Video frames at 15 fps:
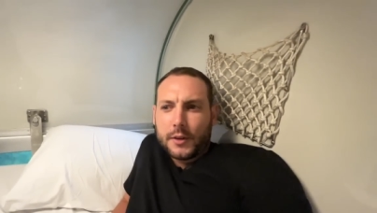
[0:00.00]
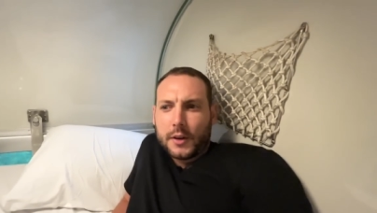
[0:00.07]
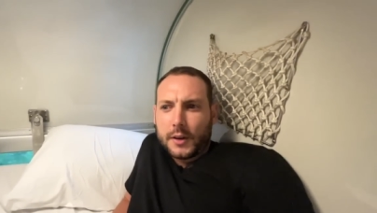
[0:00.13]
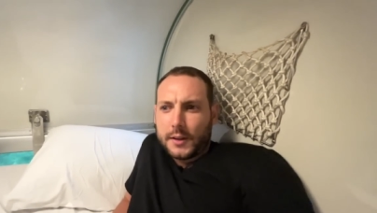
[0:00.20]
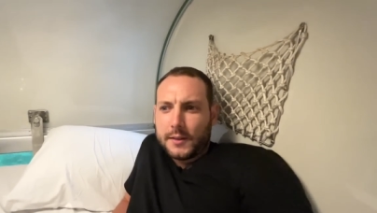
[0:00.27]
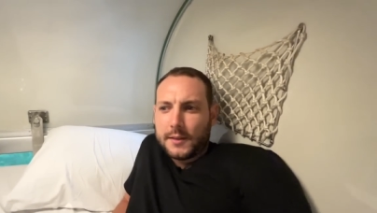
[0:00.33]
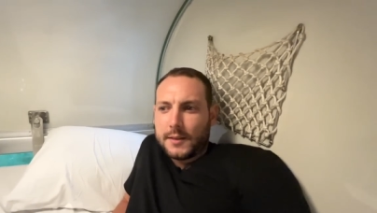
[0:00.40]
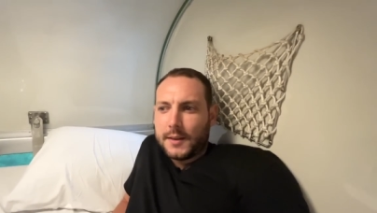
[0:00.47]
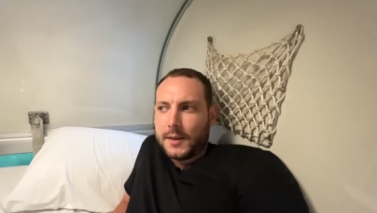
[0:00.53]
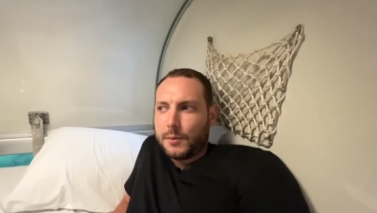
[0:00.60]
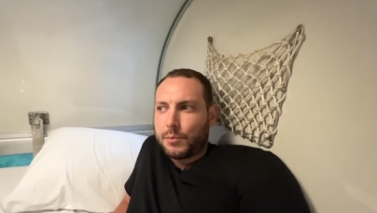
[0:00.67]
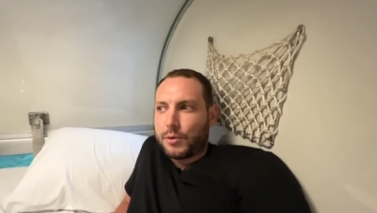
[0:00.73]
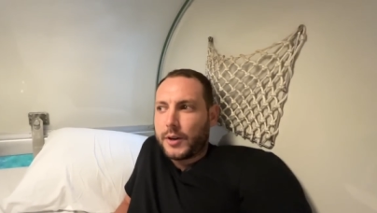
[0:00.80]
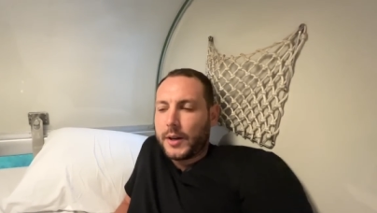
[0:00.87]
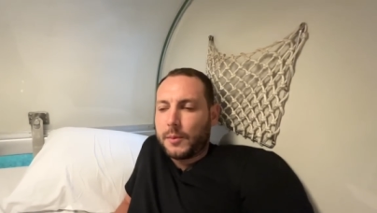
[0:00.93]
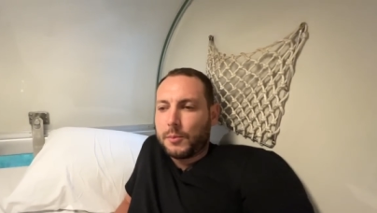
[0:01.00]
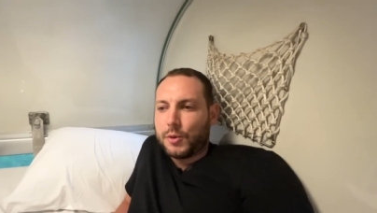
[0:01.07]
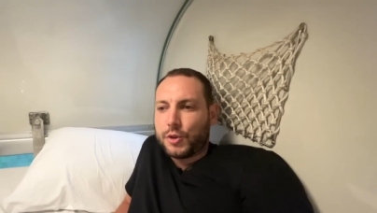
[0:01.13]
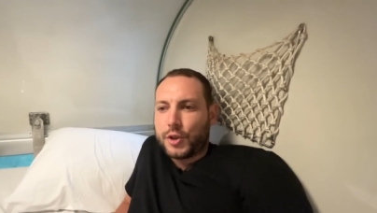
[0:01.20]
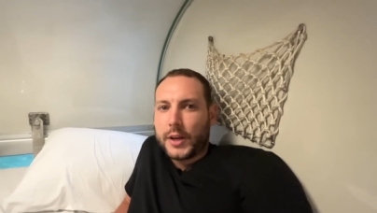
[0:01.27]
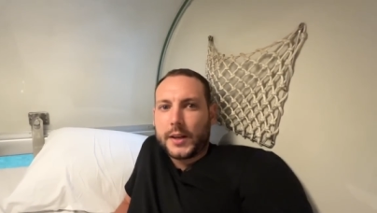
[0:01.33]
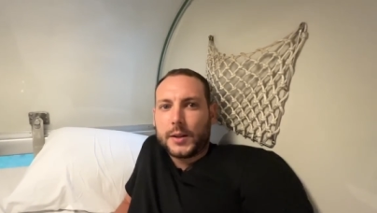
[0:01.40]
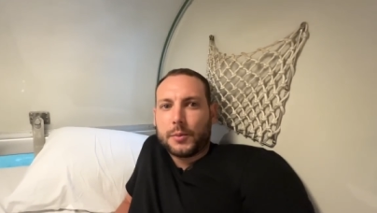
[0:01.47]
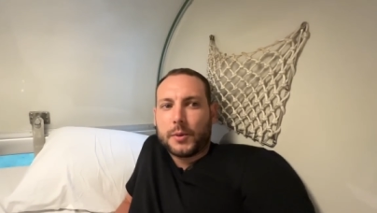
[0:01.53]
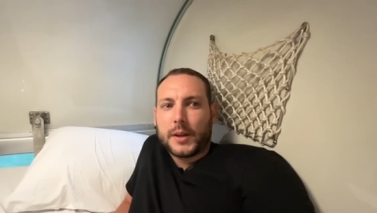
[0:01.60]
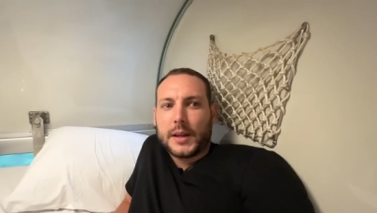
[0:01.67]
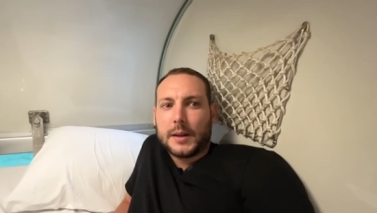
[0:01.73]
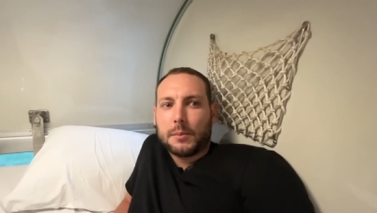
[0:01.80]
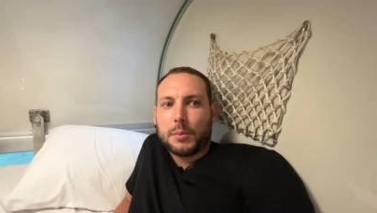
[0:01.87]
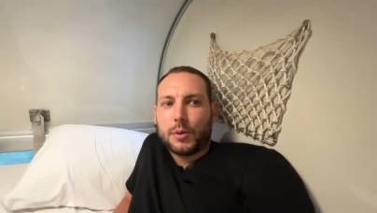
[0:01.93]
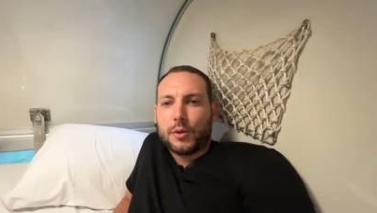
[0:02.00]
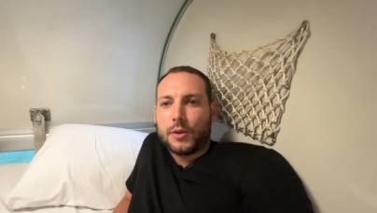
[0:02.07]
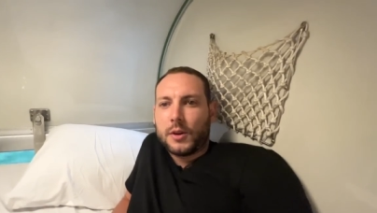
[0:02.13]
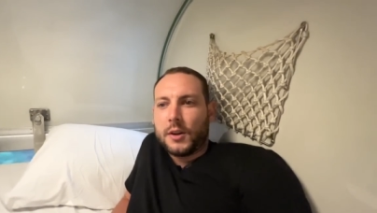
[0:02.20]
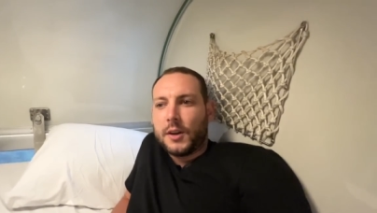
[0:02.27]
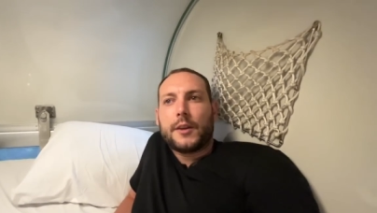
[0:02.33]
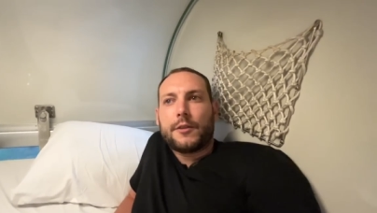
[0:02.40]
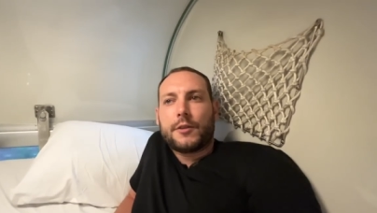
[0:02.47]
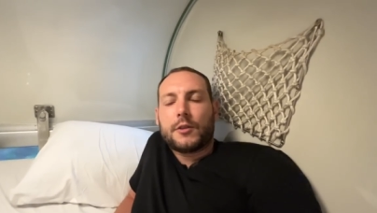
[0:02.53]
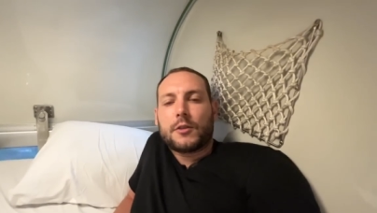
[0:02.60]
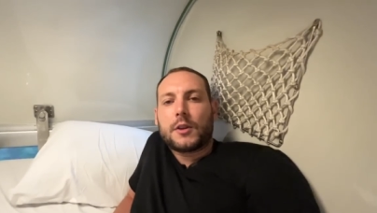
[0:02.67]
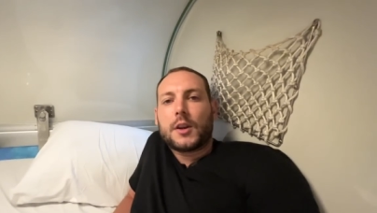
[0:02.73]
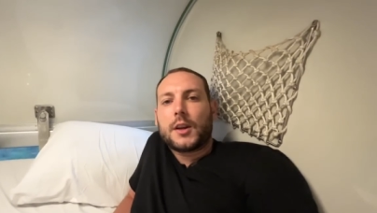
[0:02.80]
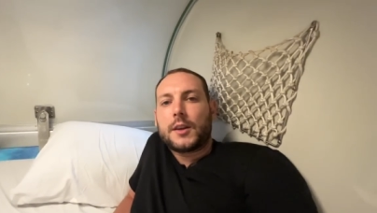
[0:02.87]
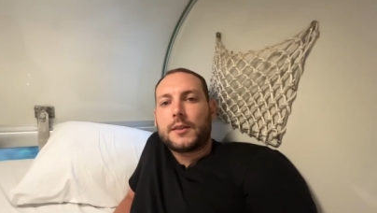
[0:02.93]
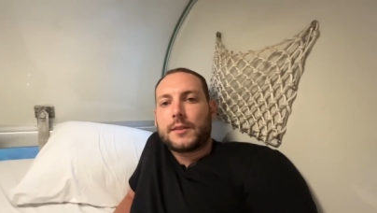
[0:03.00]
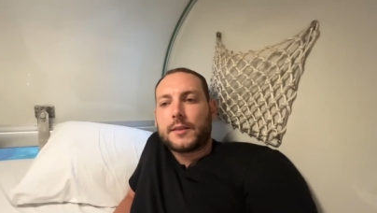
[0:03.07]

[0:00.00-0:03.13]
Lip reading: I can sleep pretty much anywhere, but if you're a light